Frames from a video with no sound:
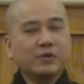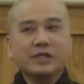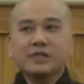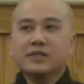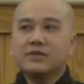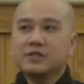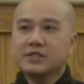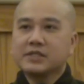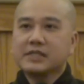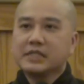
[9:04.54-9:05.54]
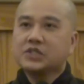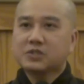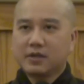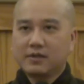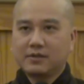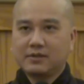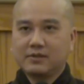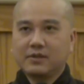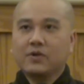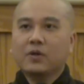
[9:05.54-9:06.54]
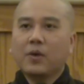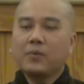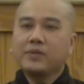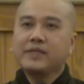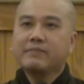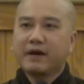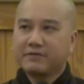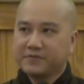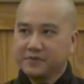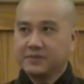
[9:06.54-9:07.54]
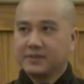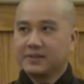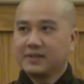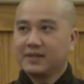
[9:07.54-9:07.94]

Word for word: we nourishing each other not only by food,